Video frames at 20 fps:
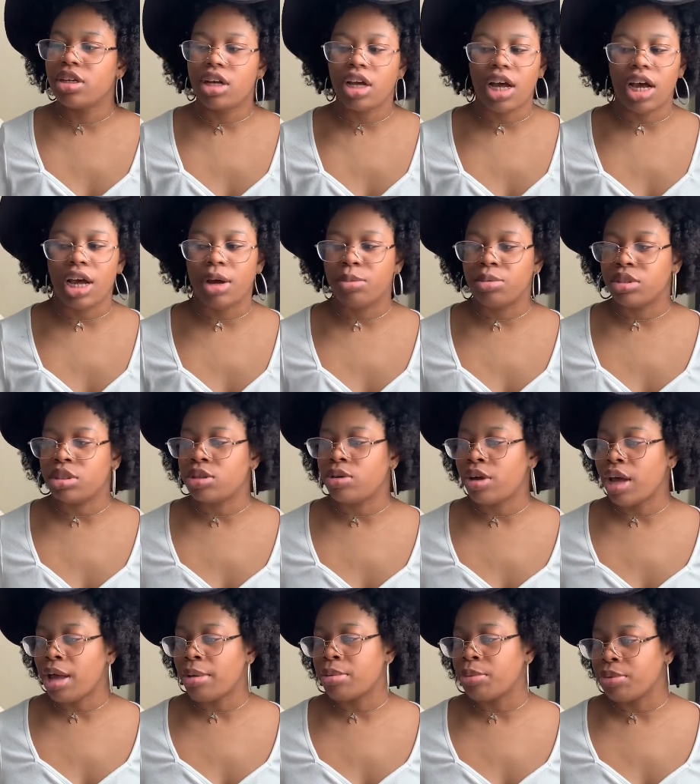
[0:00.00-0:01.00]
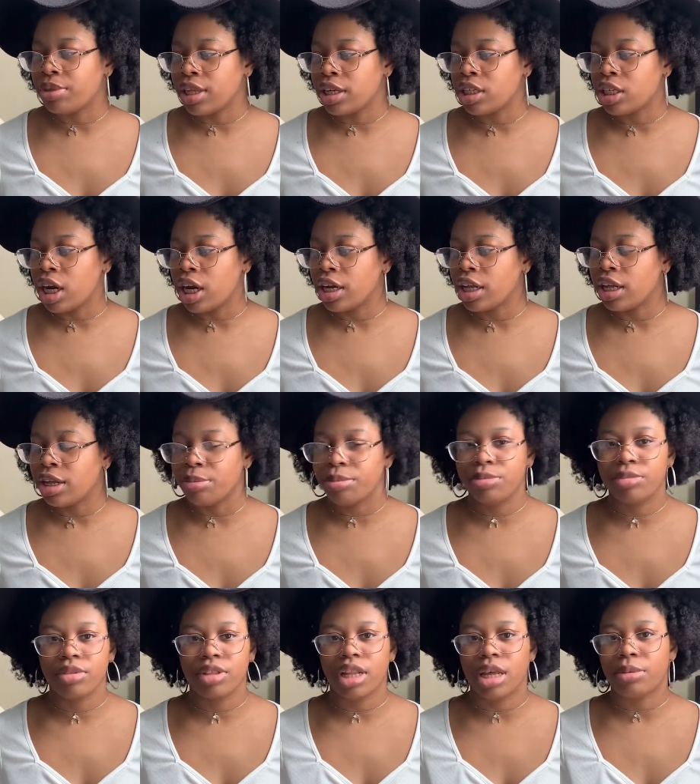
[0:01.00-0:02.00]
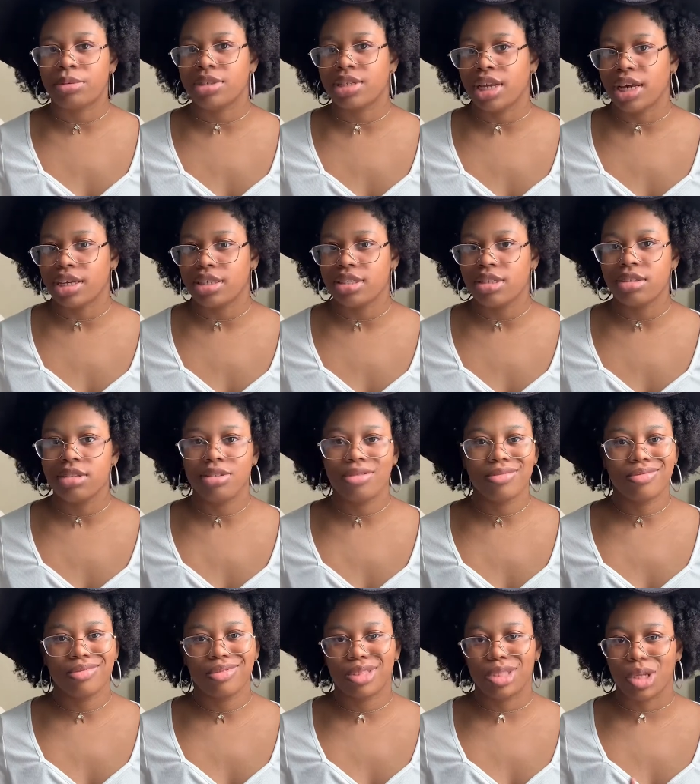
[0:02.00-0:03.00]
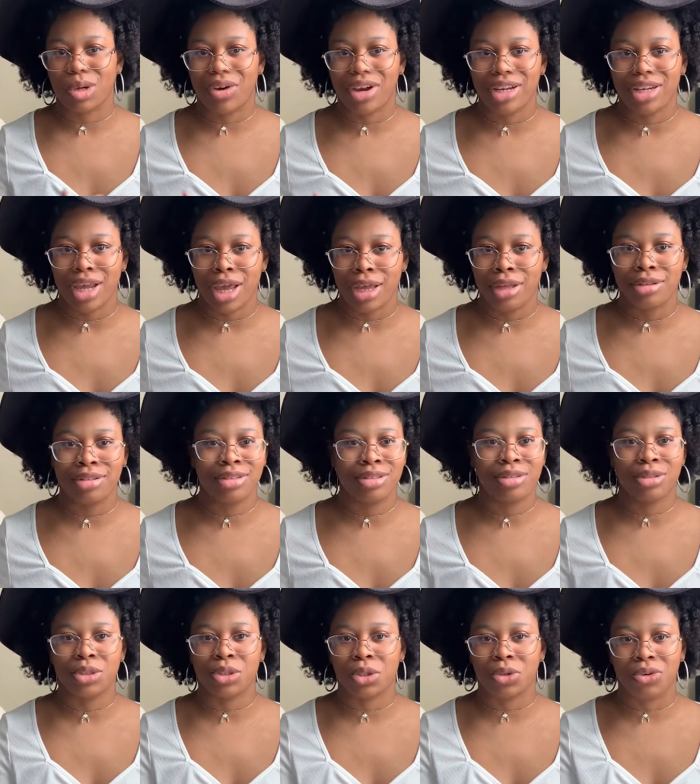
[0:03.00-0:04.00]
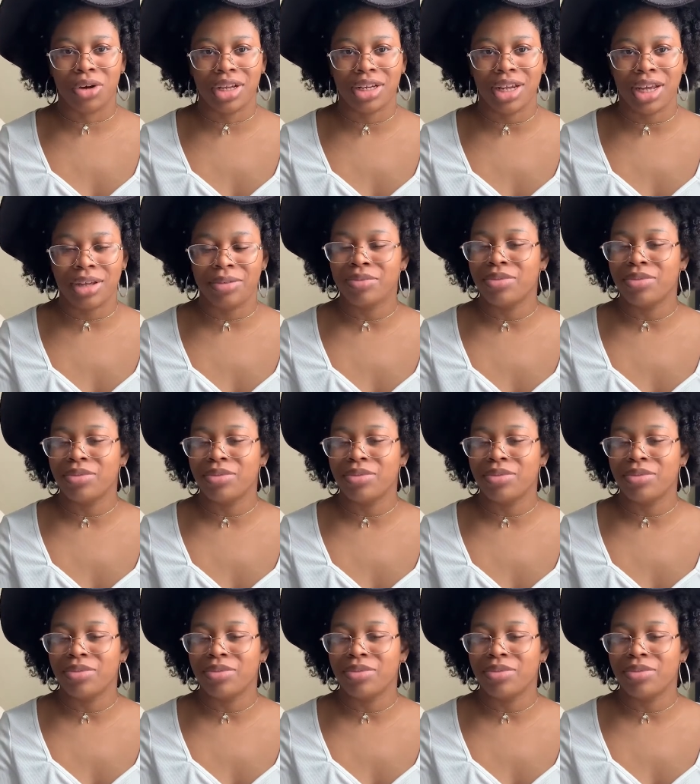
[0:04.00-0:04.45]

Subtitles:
I was so happy when they shot him. That was nice. It's a great day. It's a great day.